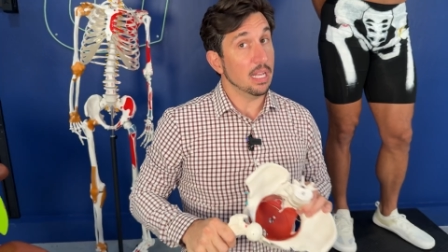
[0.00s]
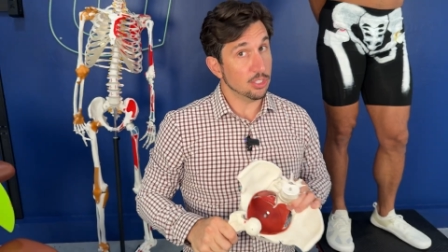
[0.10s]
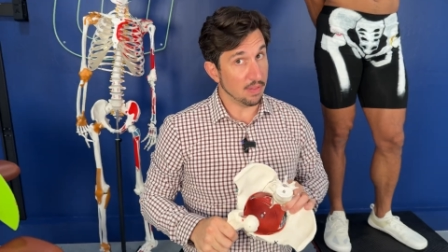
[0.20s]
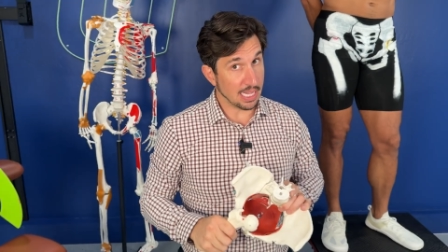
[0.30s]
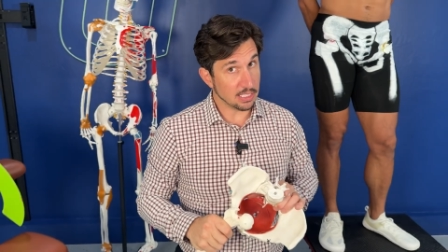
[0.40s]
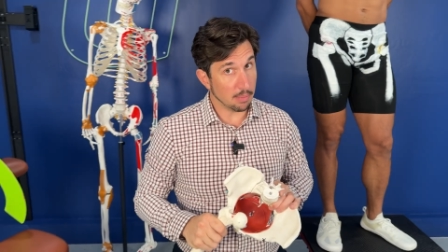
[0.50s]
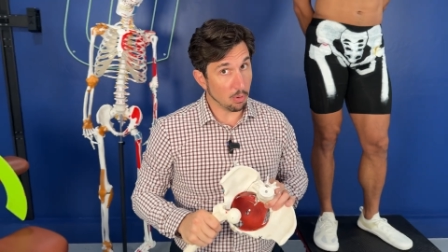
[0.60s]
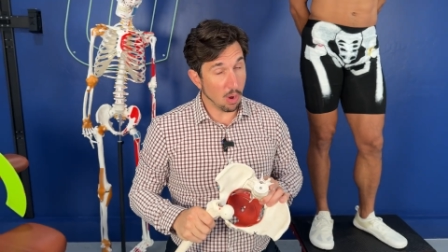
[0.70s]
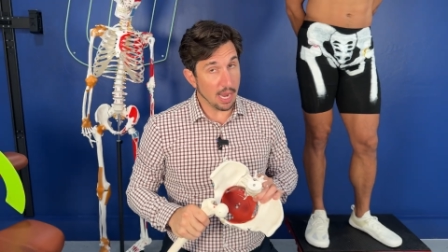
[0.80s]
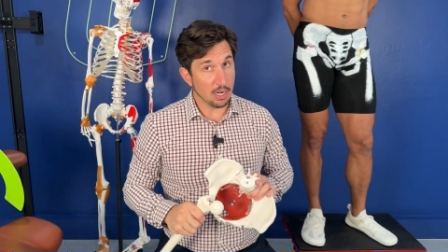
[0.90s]
So that's number
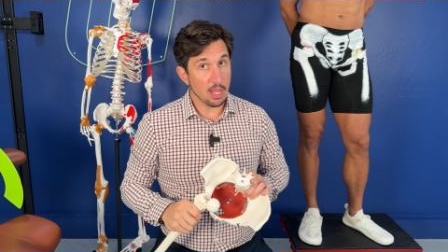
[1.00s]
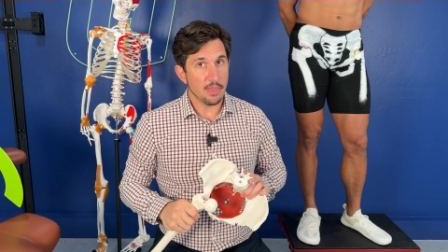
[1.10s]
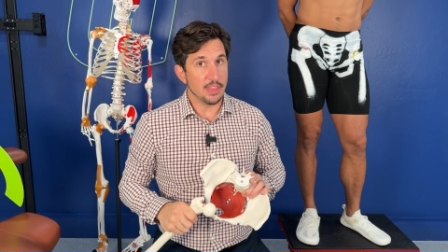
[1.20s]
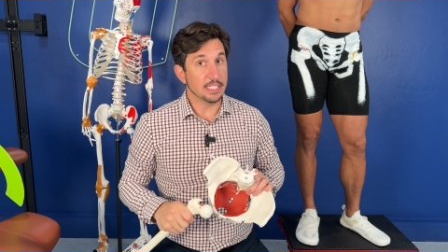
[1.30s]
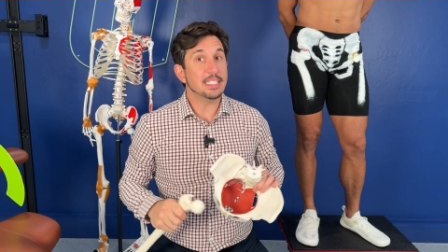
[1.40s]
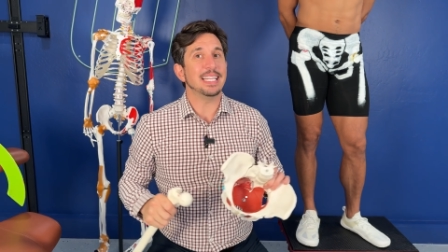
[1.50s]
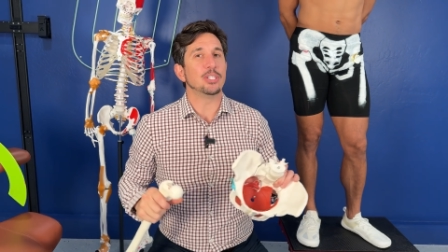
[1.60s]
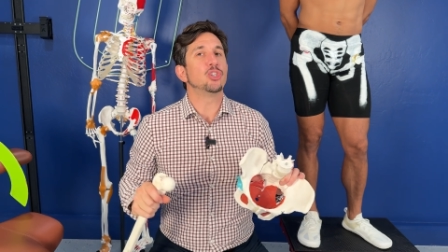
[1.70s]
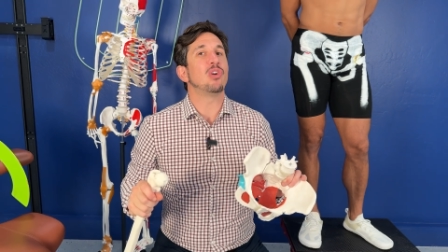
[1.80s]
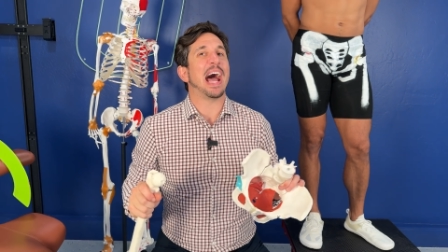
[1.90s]
one. This is a
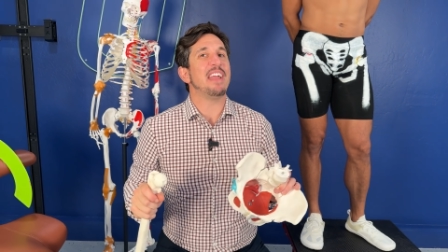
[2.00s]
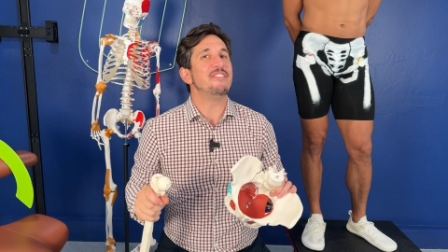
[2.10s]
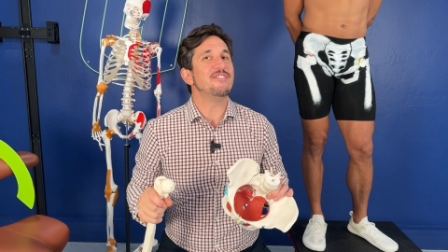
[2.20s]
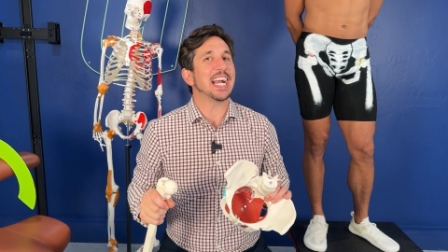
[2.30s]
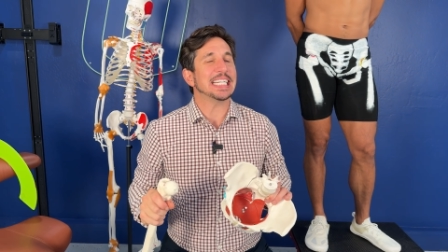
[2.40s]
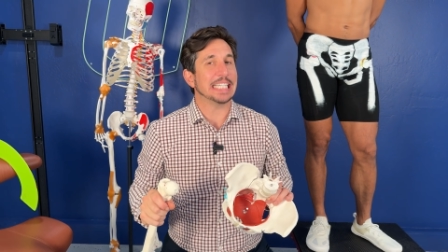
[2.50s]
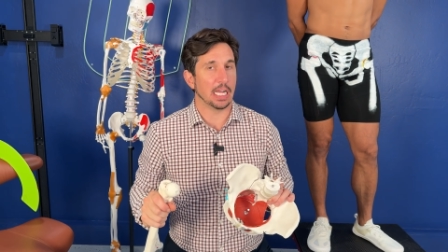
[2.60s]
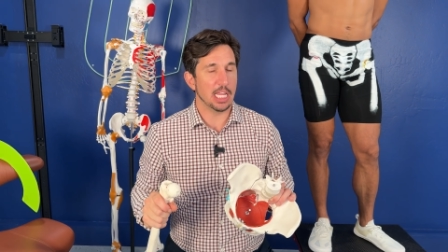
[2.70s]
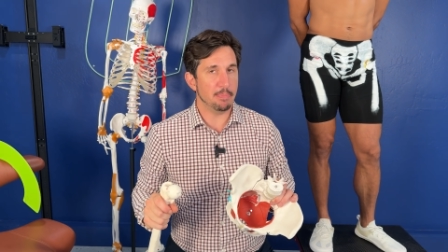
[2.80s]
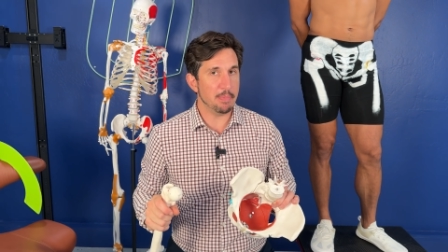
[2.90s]
trifecta.
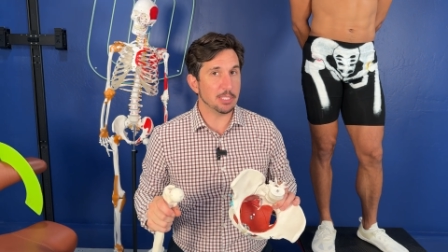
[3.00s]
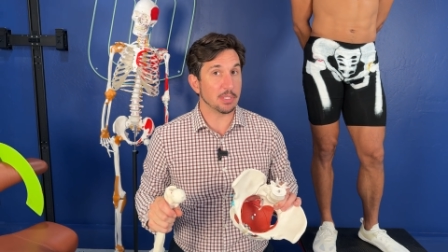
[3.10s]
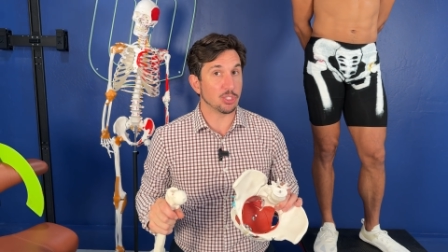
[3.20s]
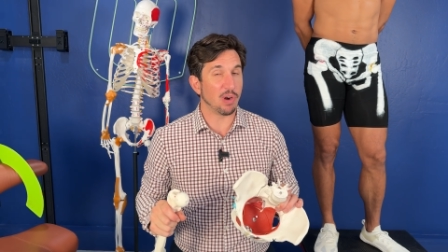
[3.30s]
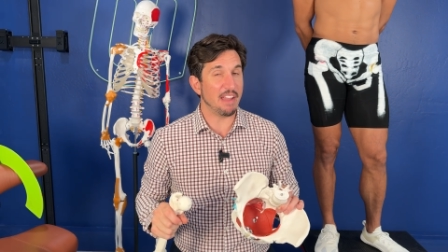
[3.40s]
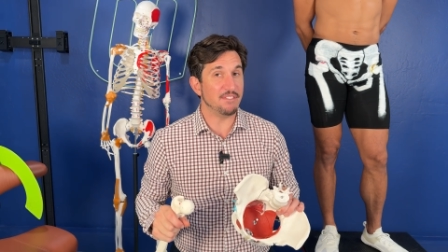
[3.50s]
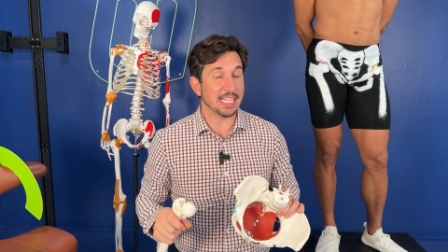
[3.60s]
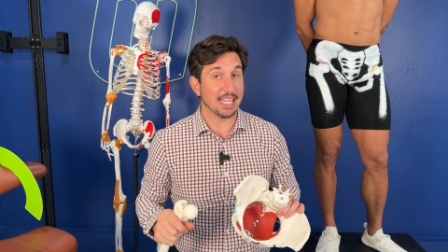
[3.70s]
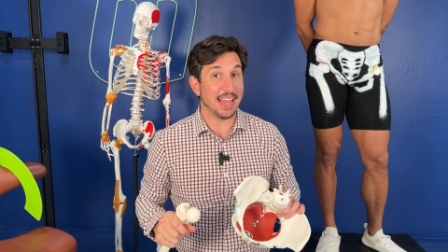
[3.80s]
Hip impingement is a trifecta.